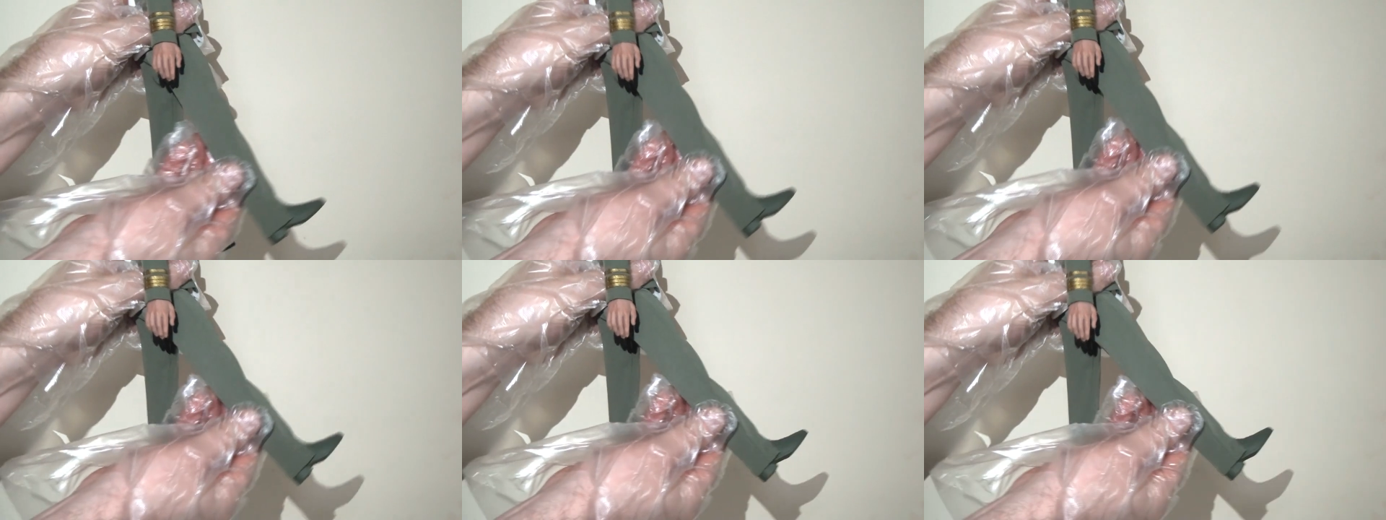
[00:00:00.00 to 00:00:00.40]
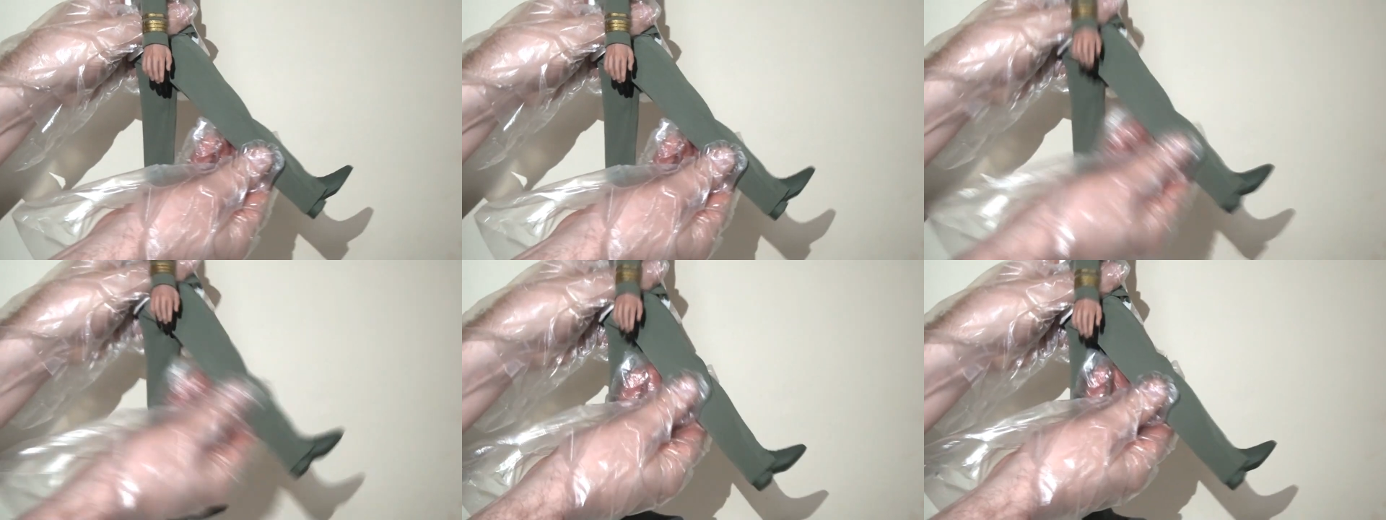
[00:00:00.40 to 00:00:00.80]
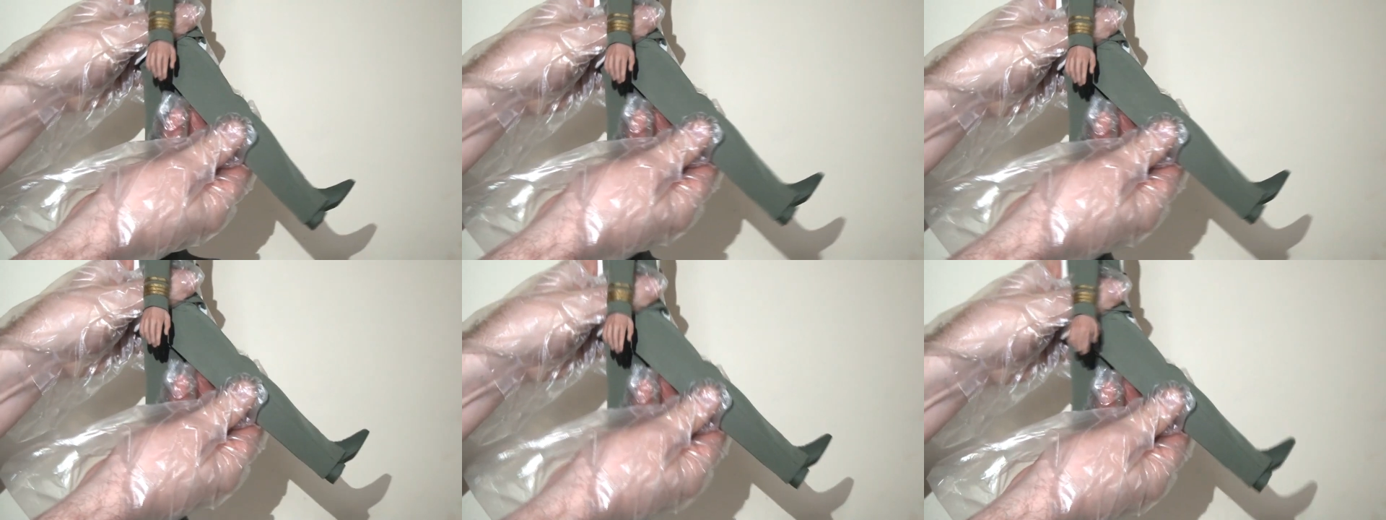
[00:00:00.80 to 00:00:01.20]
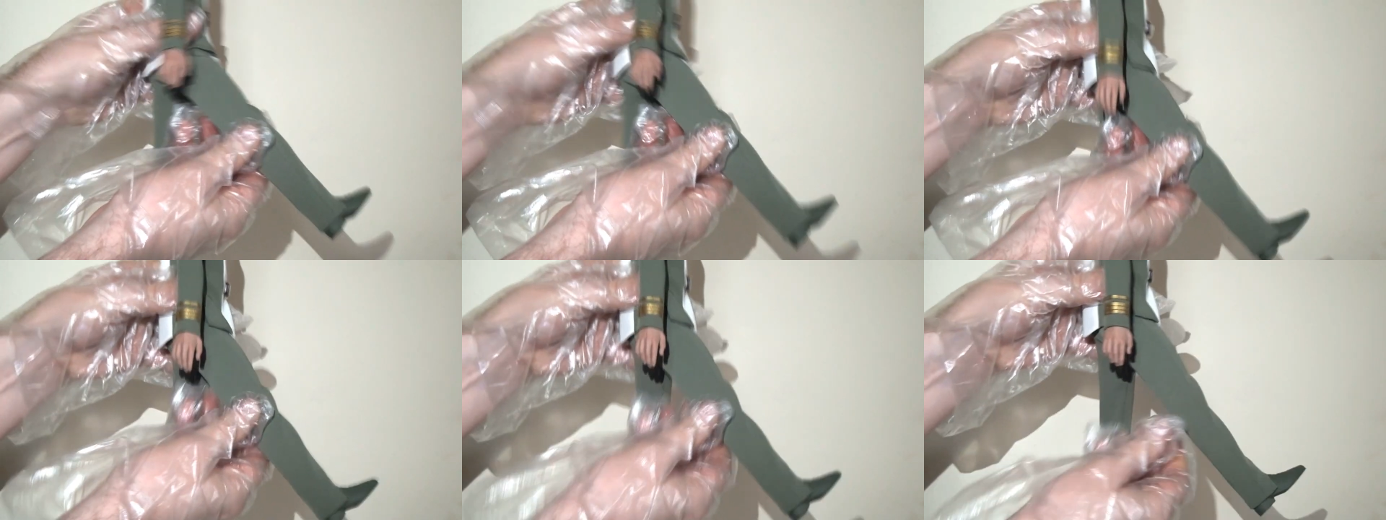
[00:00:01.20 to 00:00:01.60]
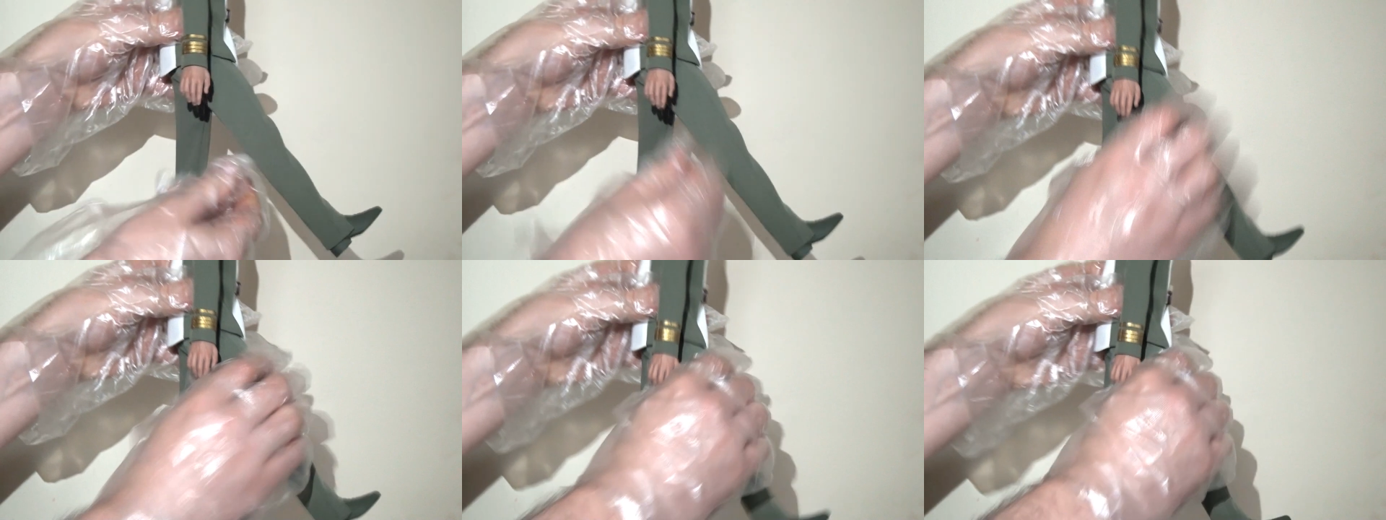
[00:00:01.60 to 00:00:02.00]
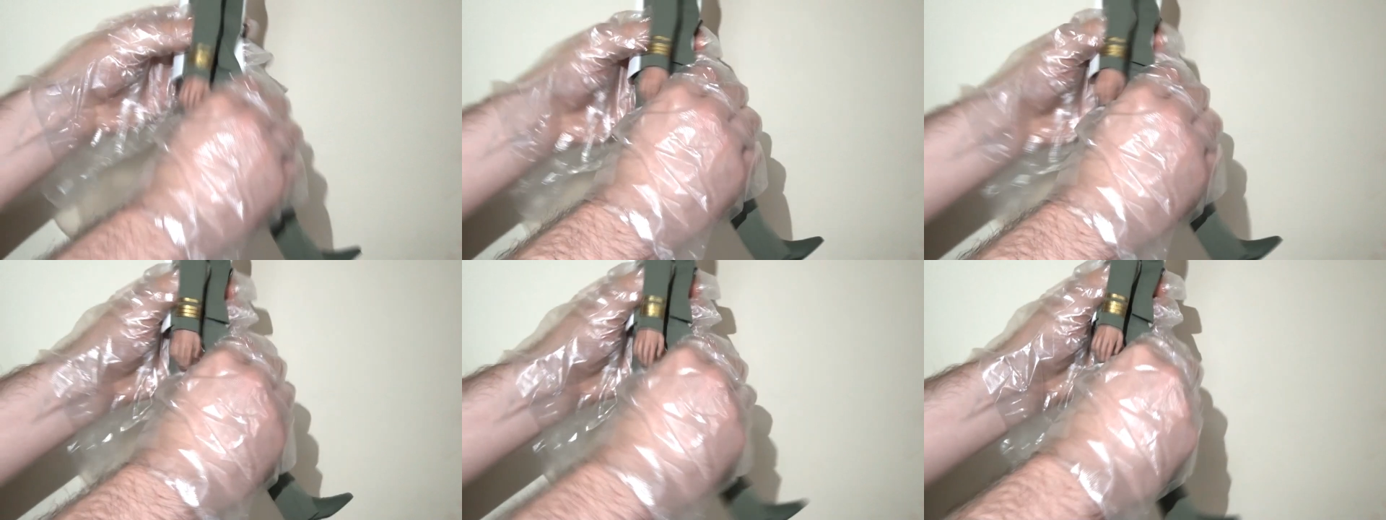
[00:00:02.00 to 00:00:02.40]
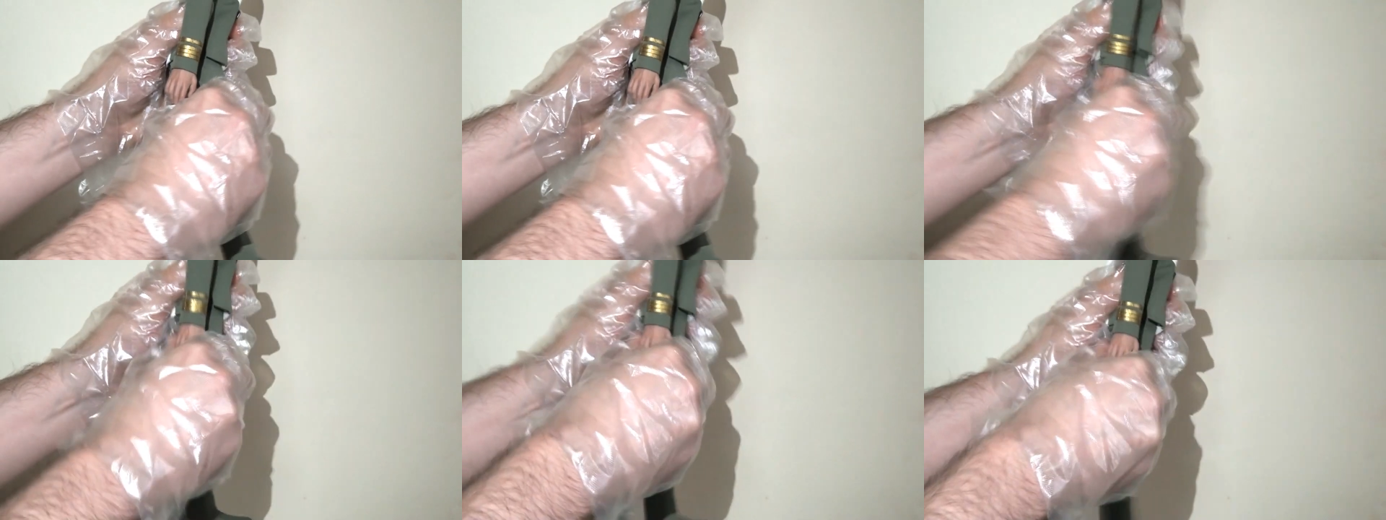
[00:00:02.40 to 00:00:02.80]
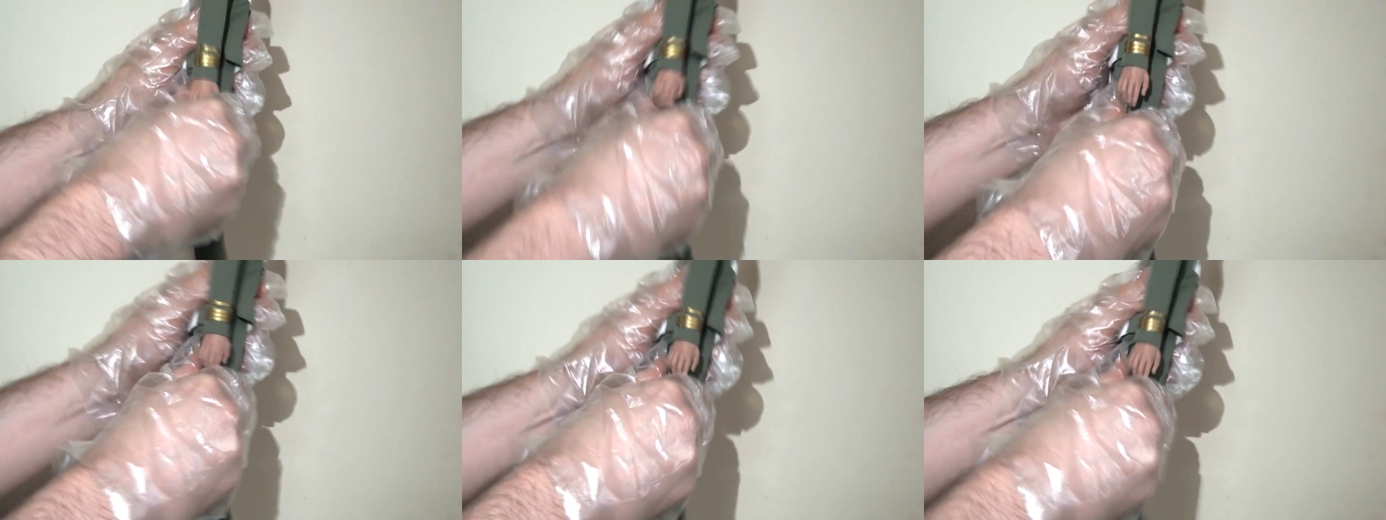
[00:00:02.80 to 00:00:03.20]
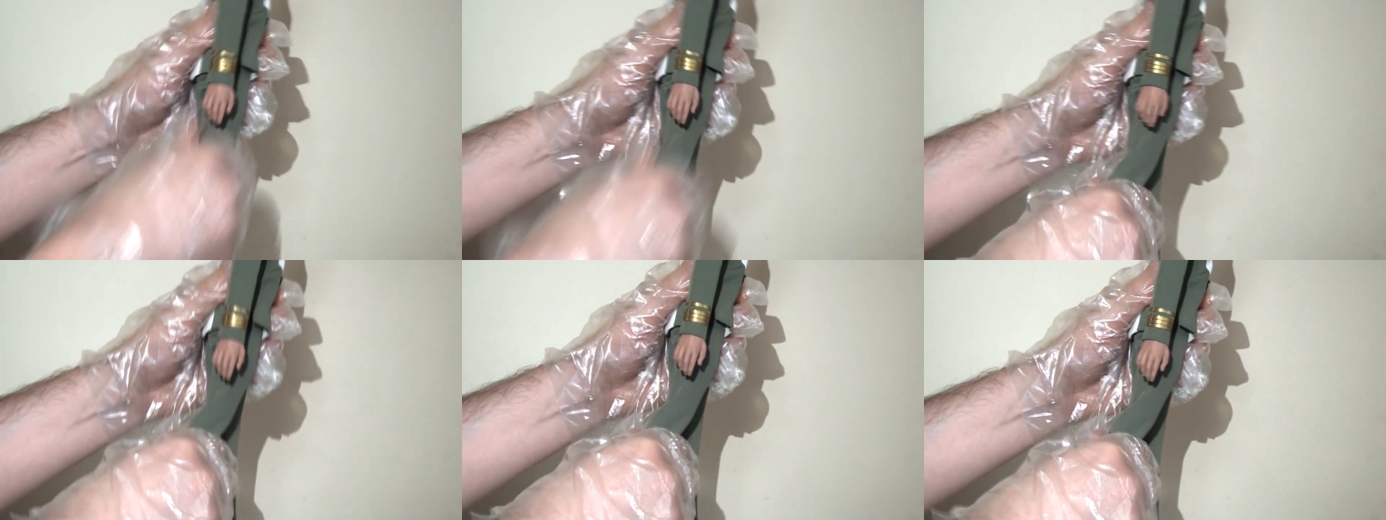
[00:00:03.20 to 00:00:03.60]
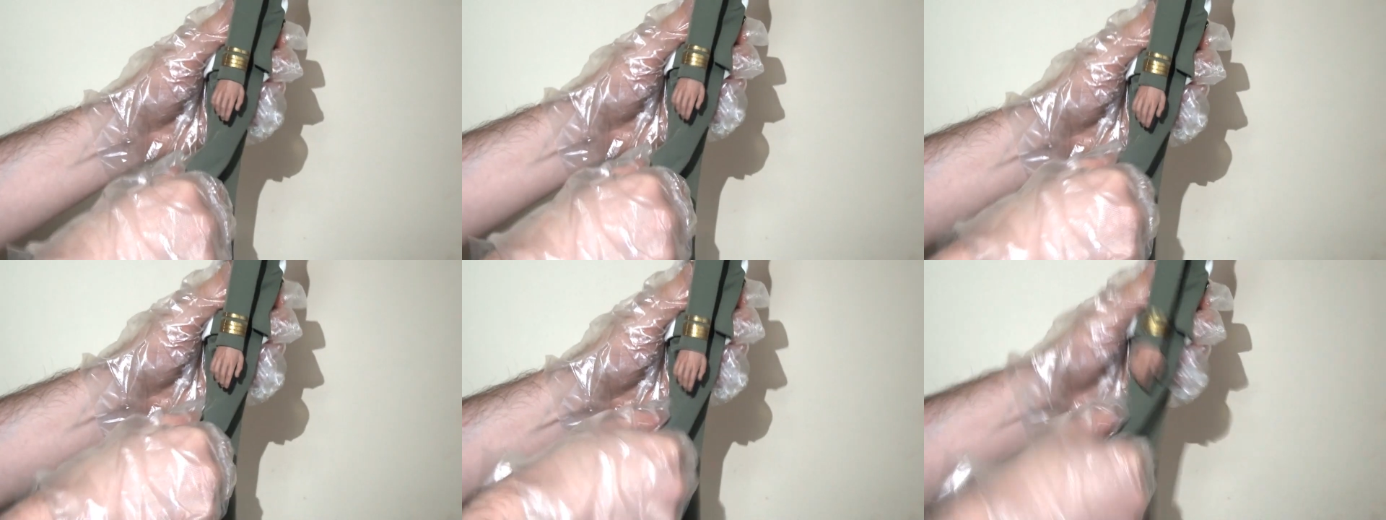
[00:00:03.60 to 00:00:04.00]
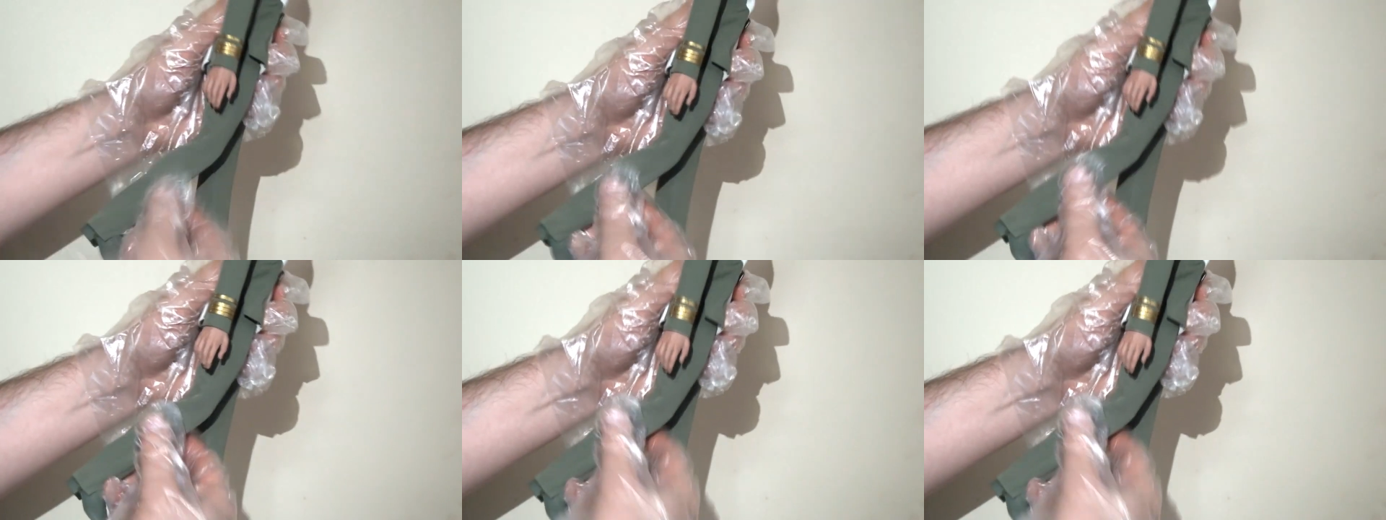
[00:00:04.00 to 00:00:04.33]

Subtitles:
No face is visible, so there are no lips to read.